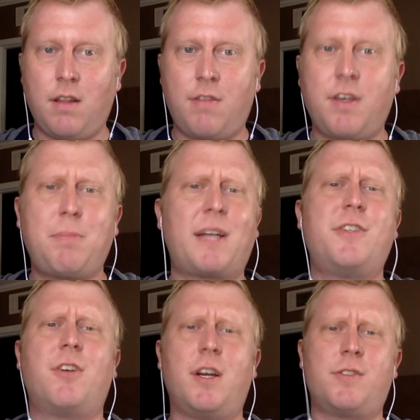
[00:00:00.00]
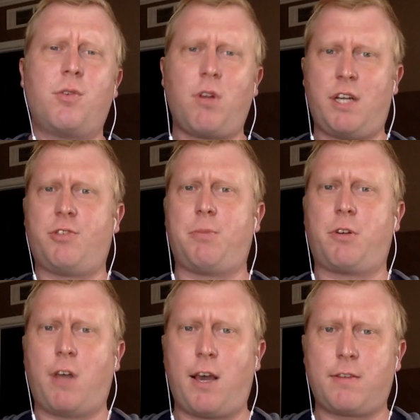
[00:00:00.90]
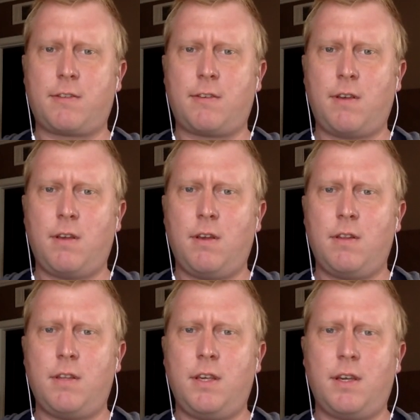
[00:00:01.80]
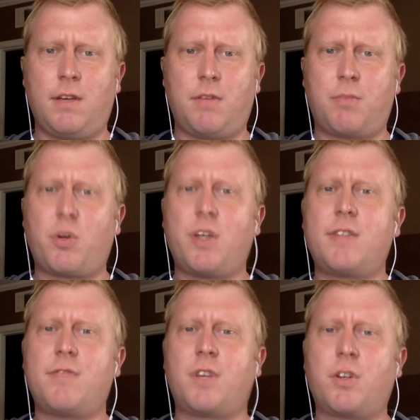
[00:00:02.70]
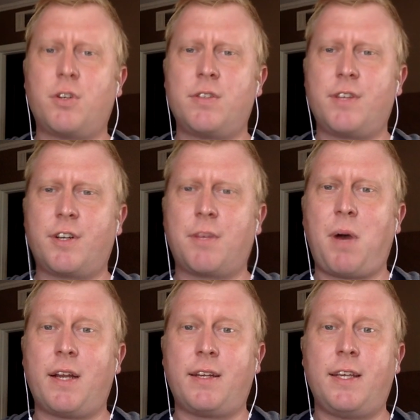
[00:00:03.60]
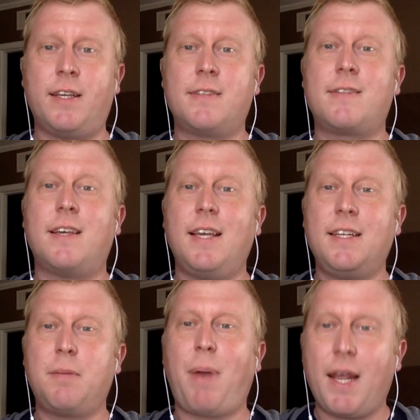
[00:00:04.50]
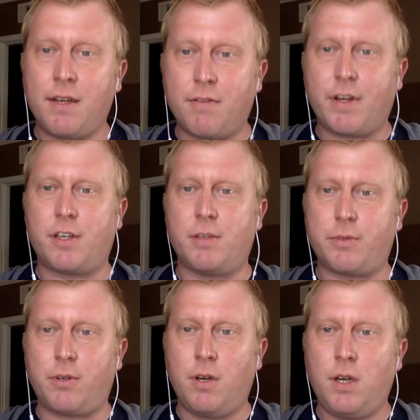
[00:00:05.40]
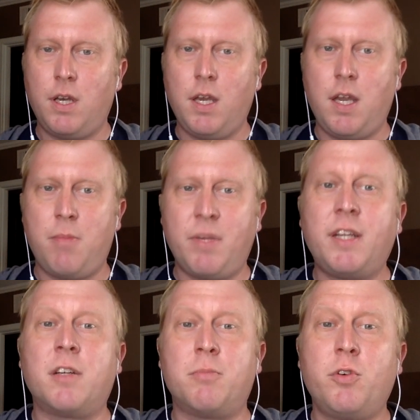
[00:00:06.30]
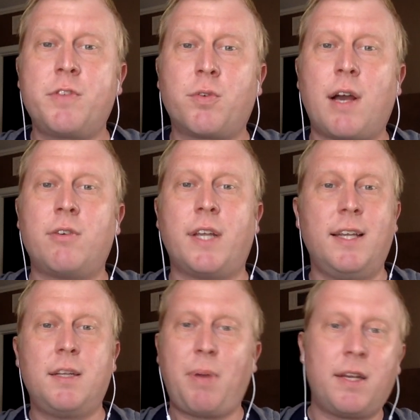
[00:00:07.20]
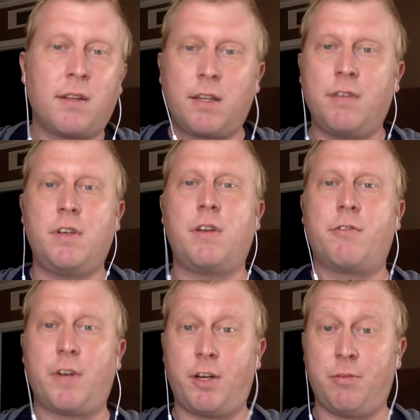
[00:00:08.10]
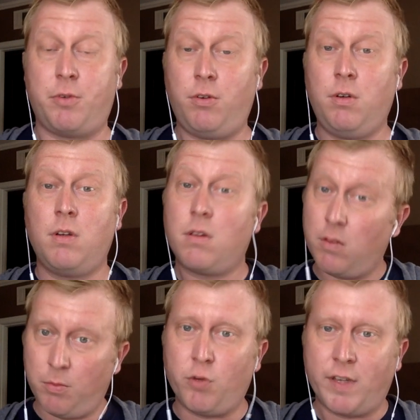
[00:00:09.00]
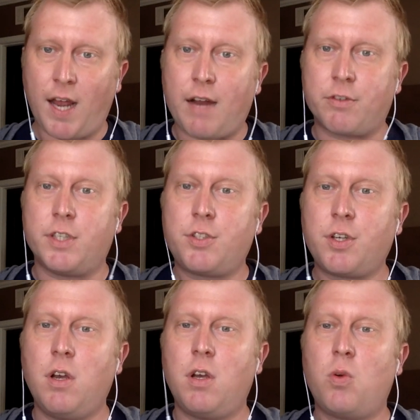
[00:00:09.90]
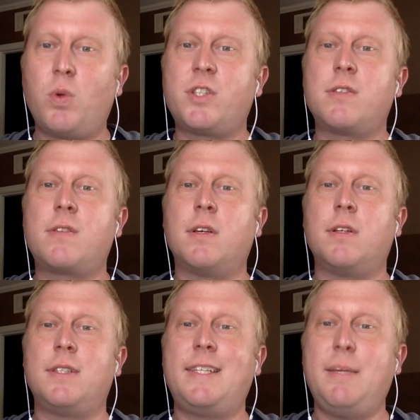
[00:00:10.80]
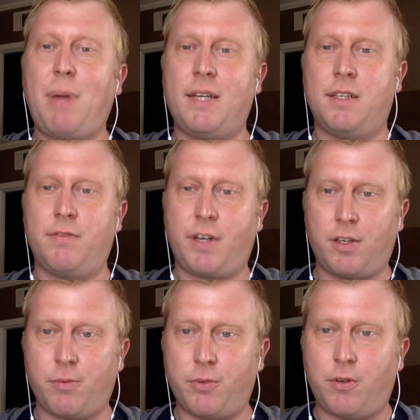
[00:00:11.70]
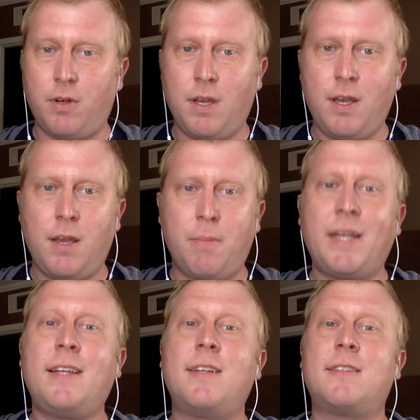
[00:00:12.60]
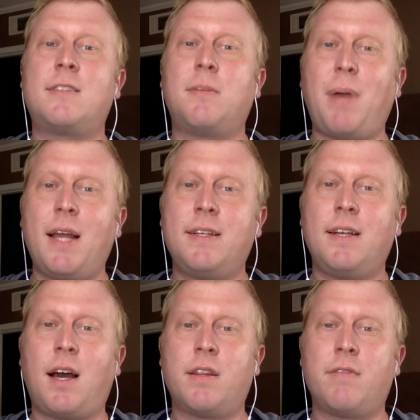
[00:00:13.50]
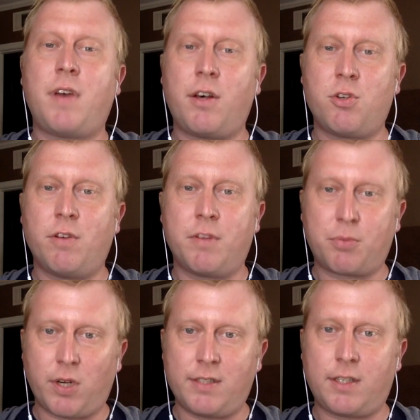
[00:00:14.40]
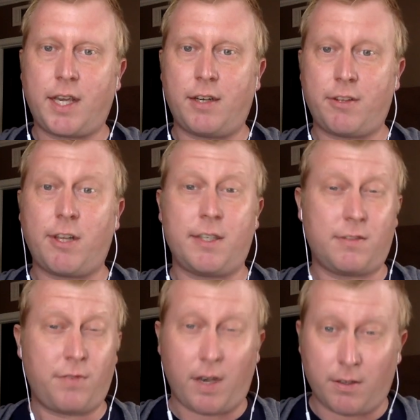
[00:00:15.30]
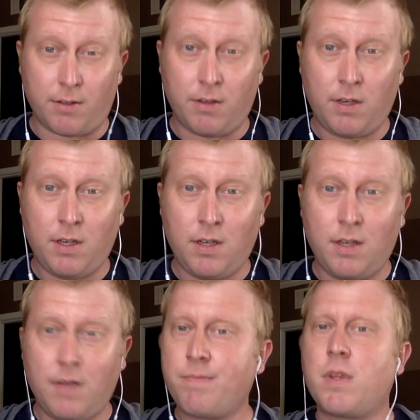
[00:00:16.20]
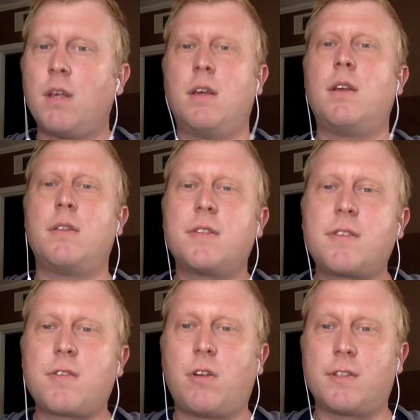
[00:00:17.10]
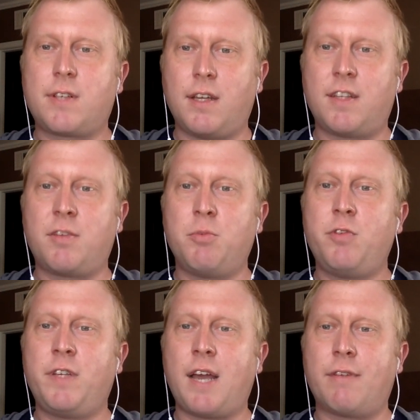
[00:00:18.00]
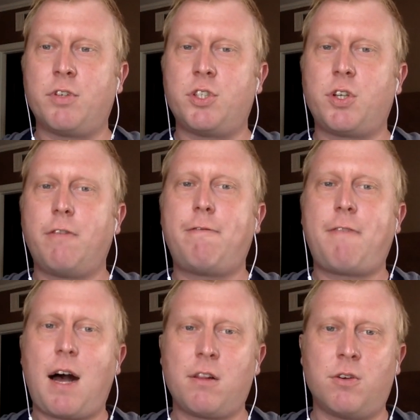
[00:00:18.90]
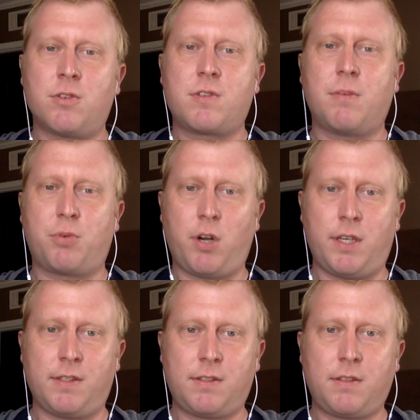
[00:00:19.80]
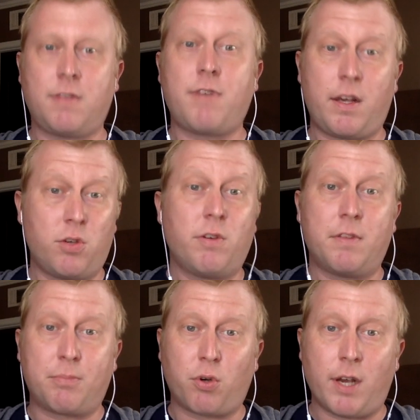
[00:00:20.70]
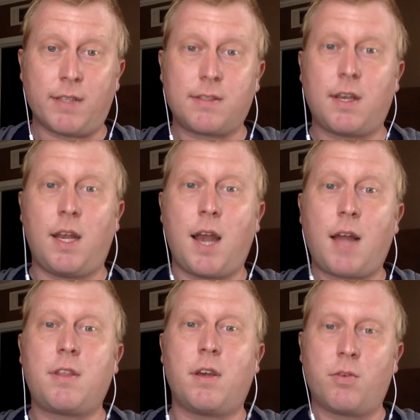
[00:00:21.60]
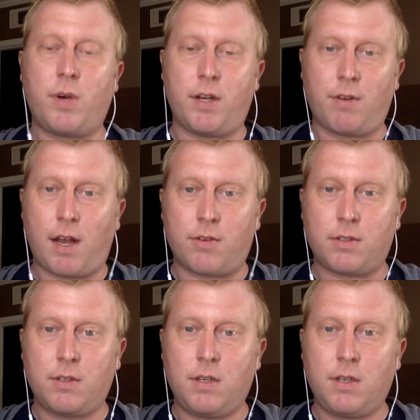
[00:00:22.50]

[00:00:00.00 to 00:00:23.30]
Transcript: Think back to your high school algebra class. The price of the currency or commodity is the independent variable, meaning it moves around independently of the other variable, the moving average, which is the dependent variable, meaning it's dependent on the value of the price to calculate its value. This is all to say that the moving average follows the value of the price, and not the other way around.